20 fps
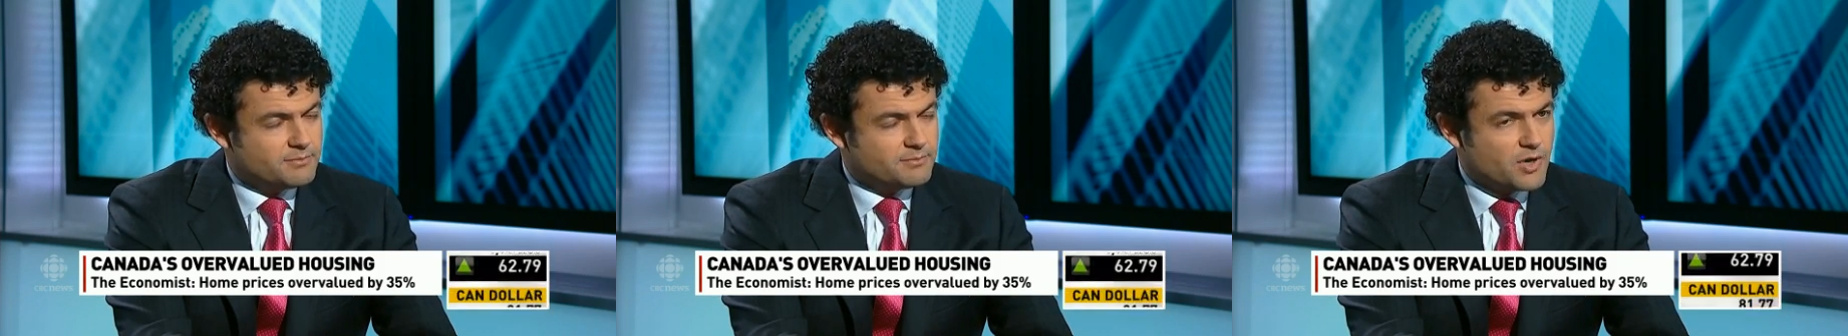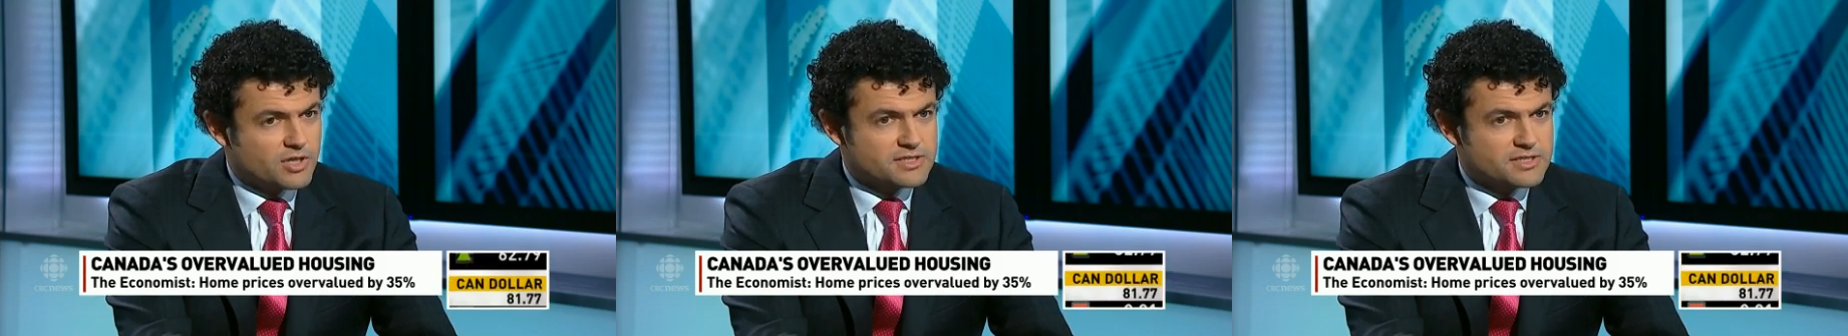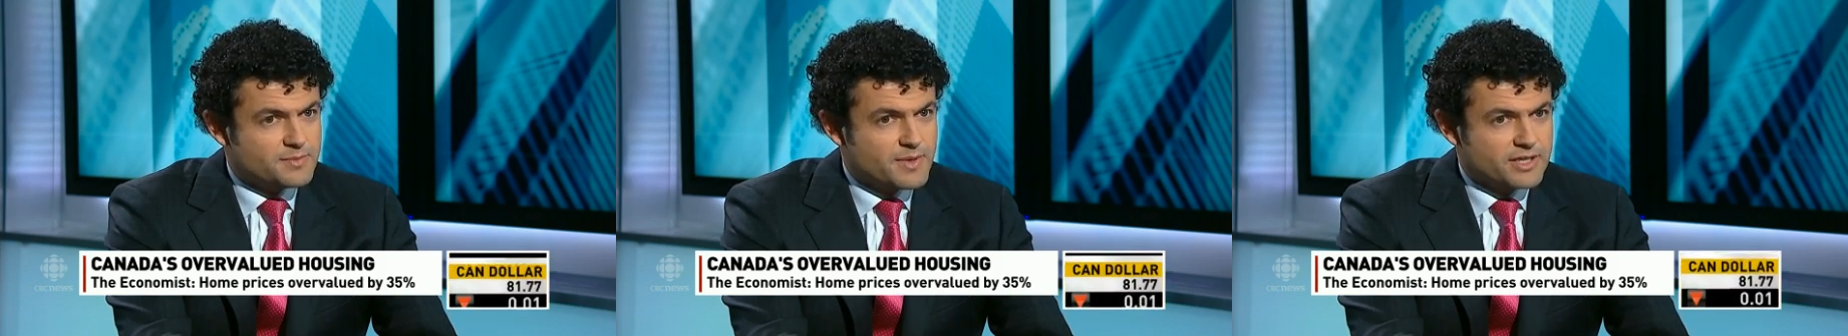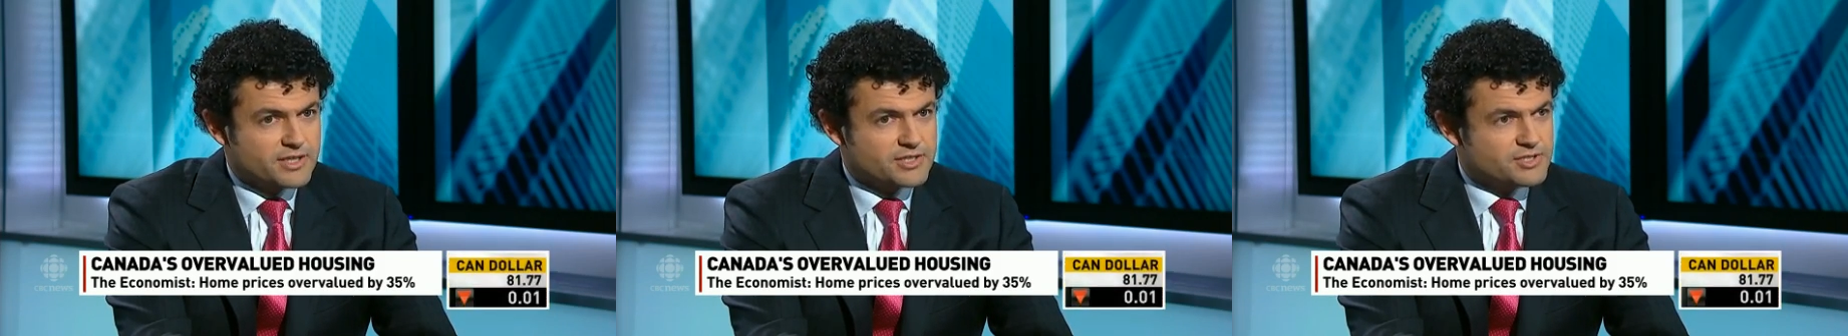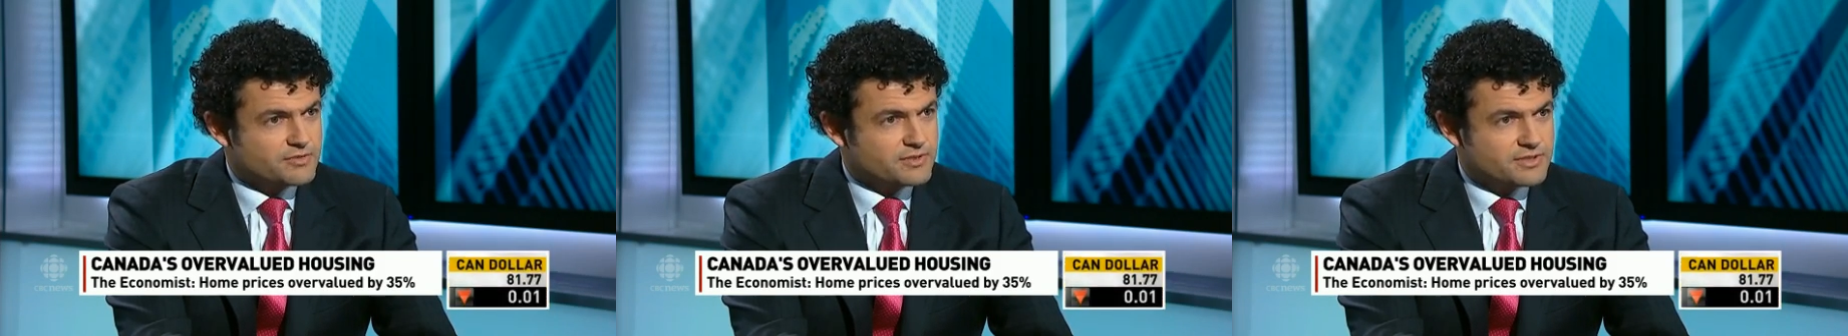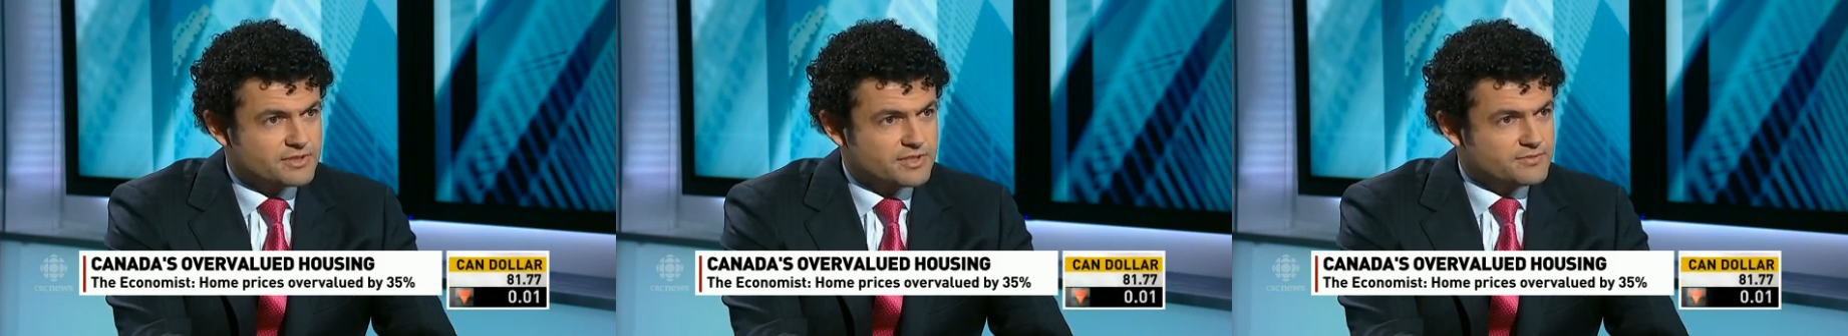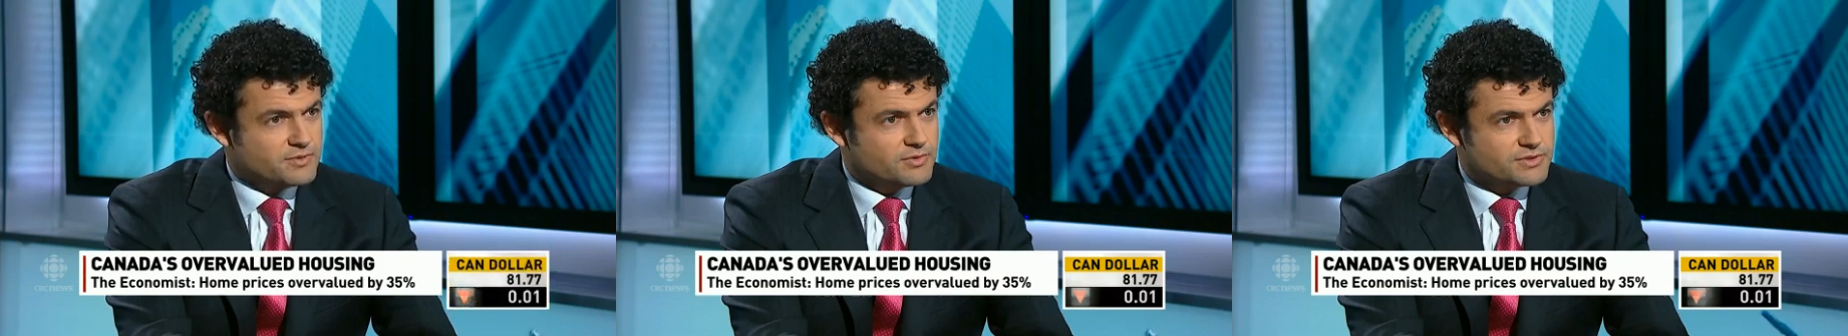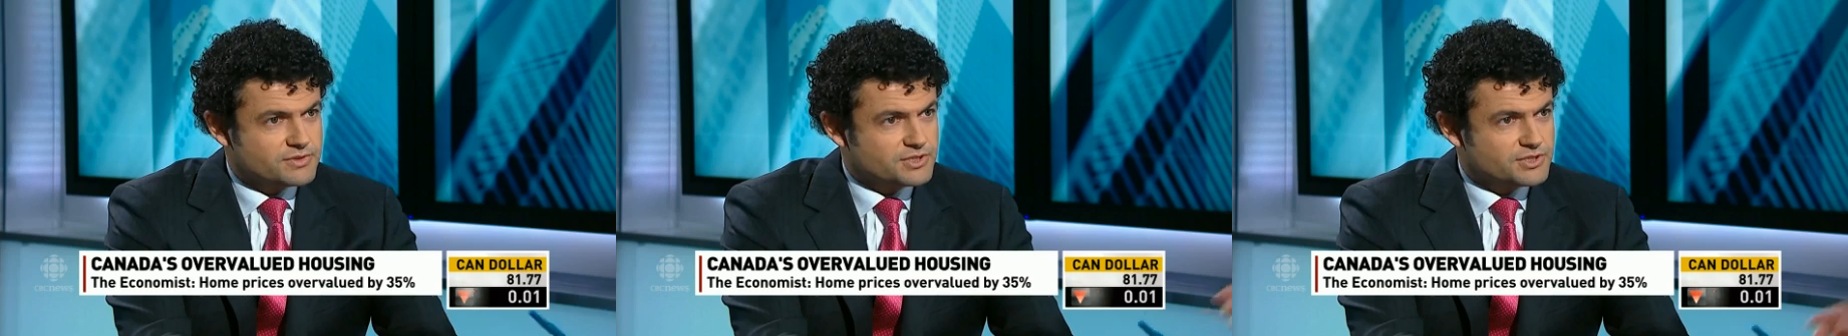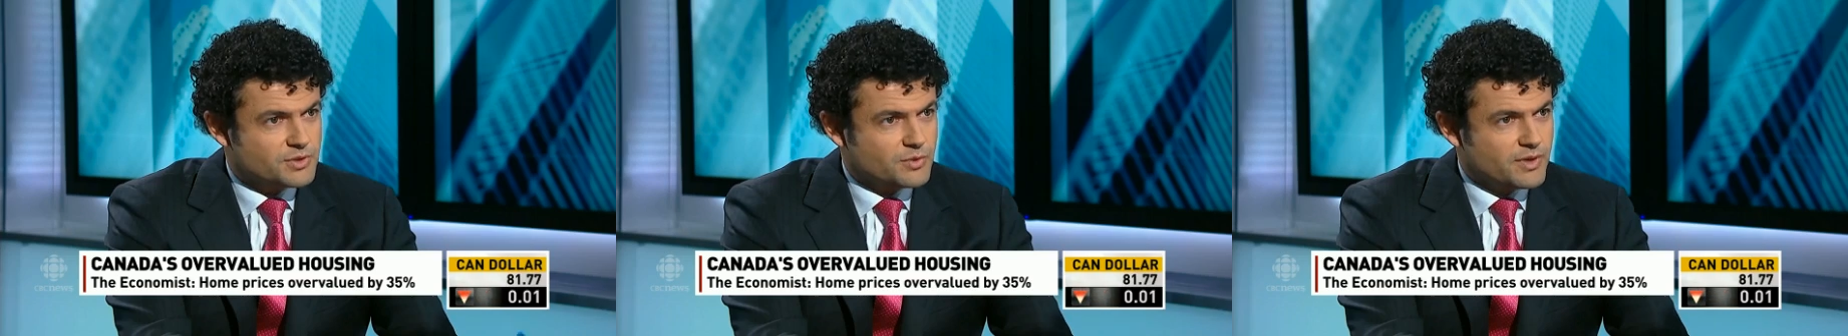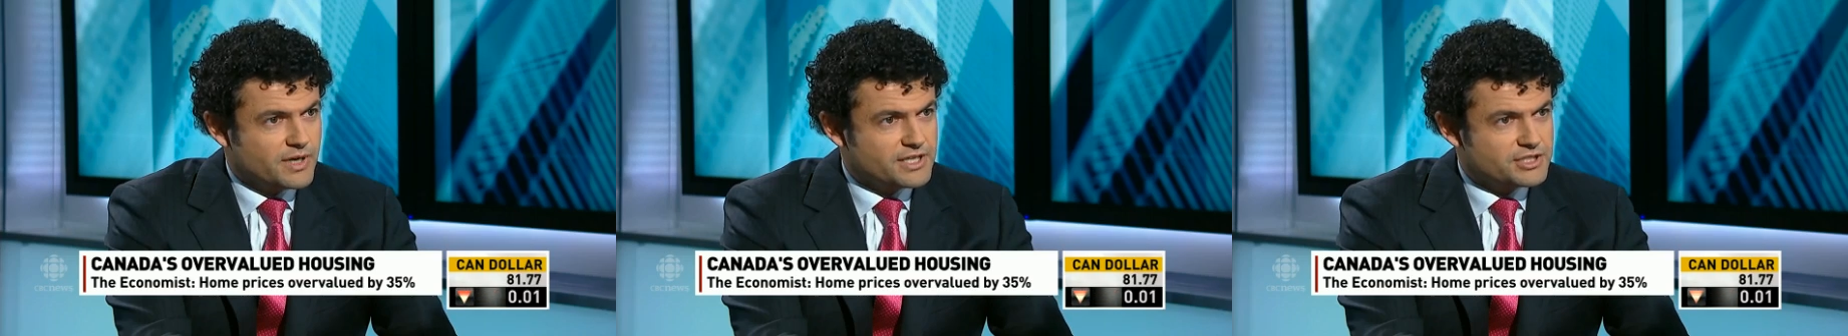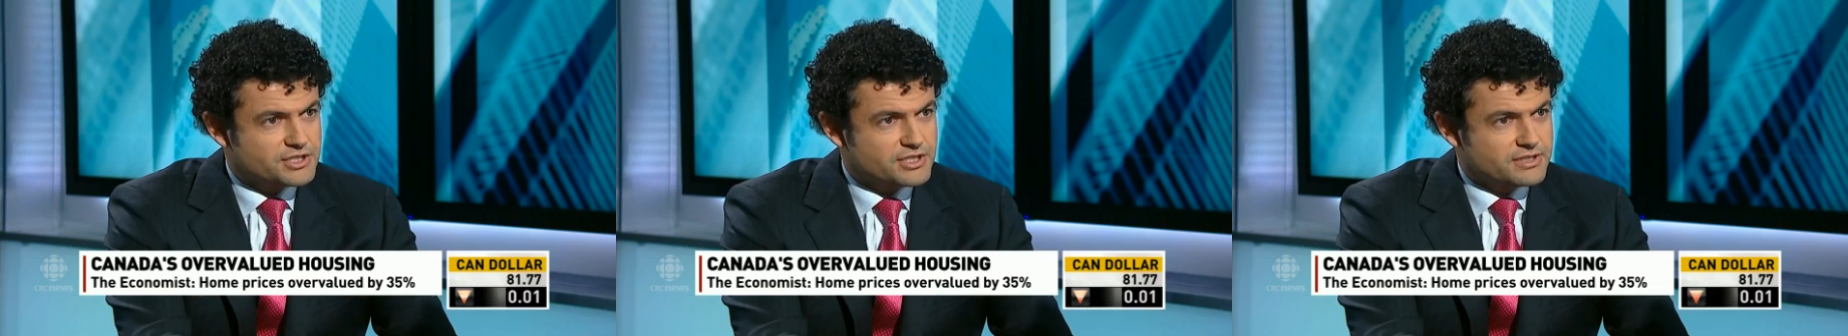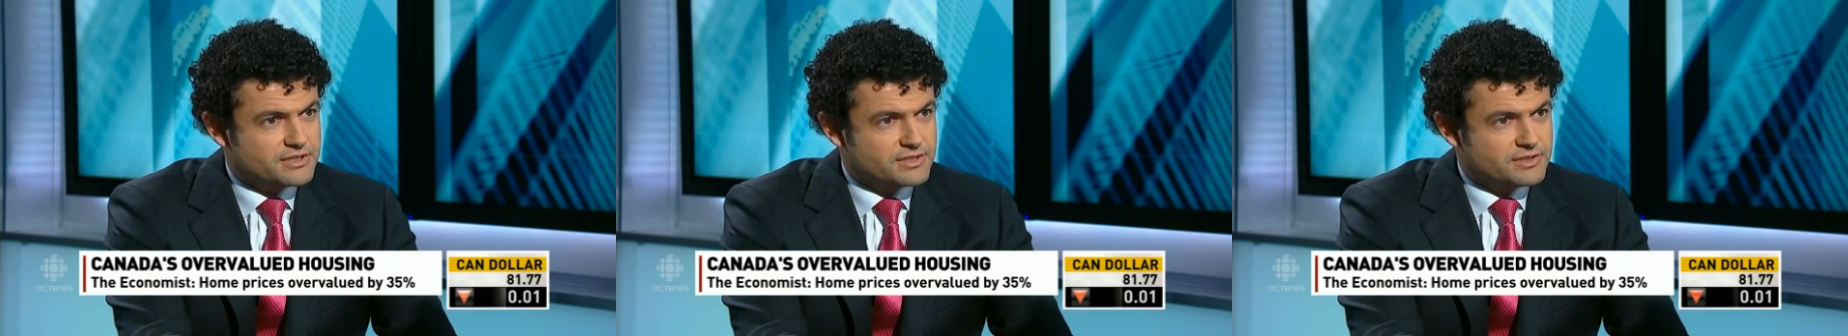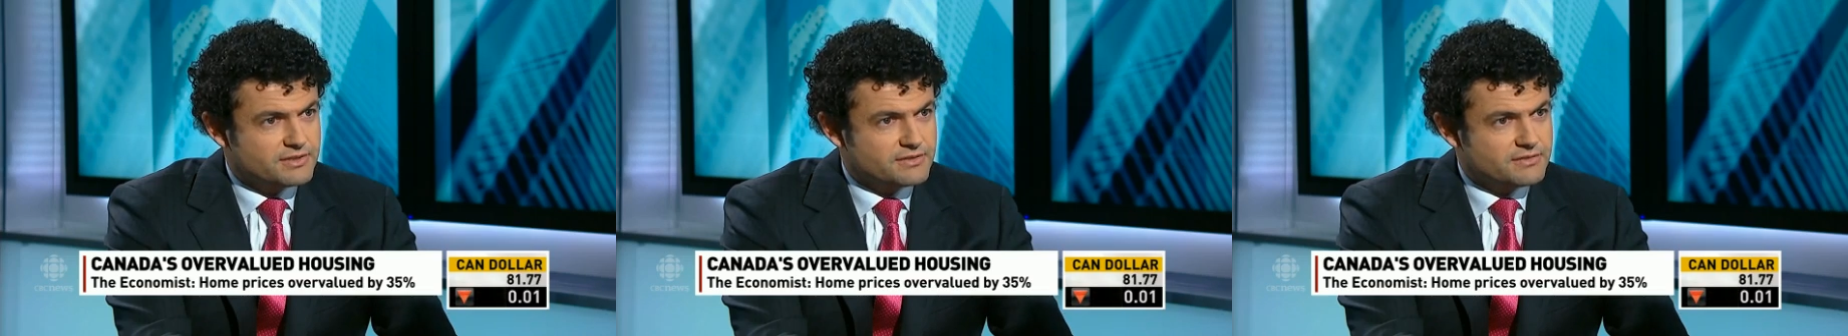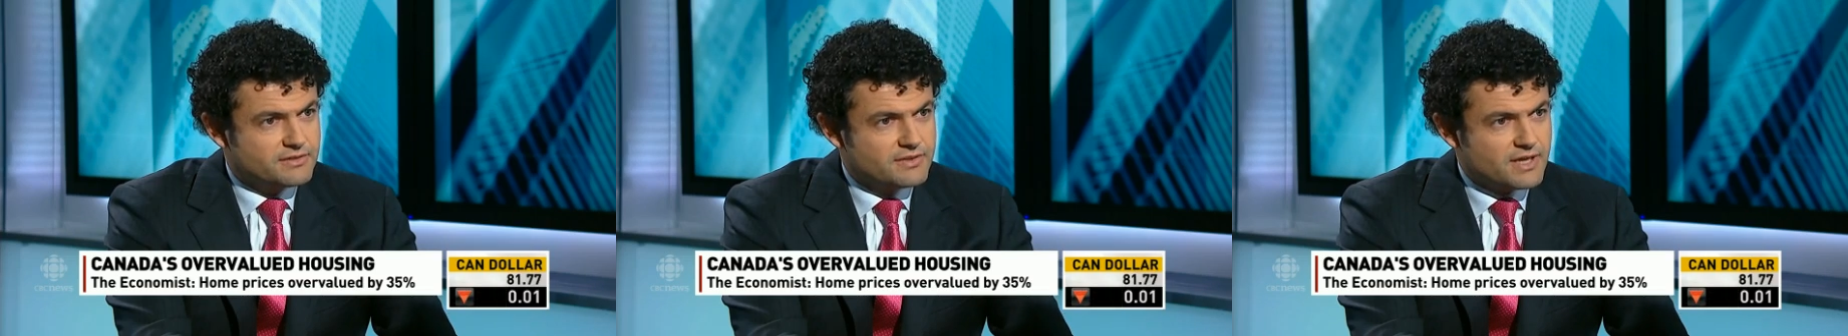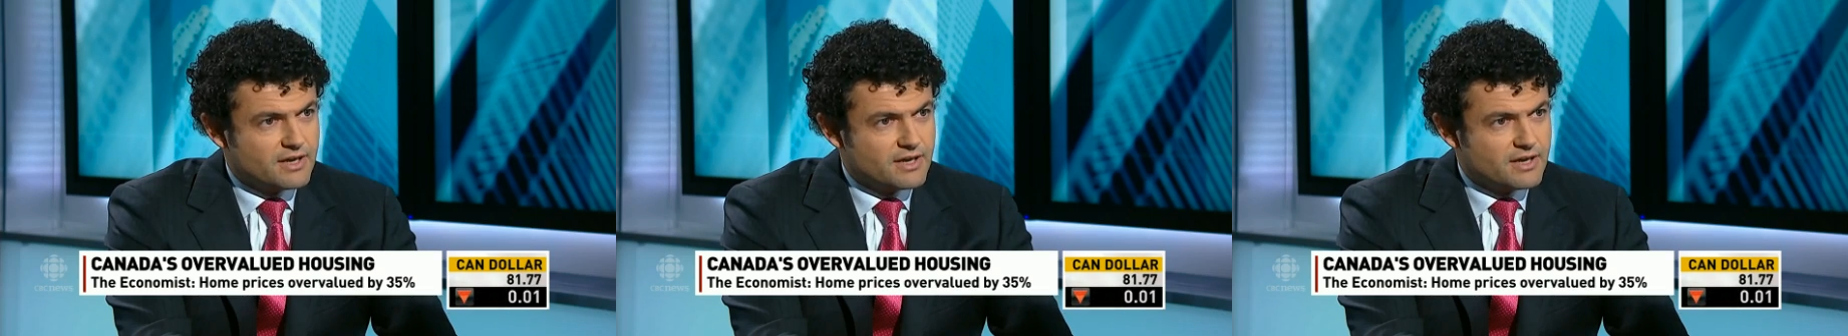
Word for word: policymakers are in a difficult situation.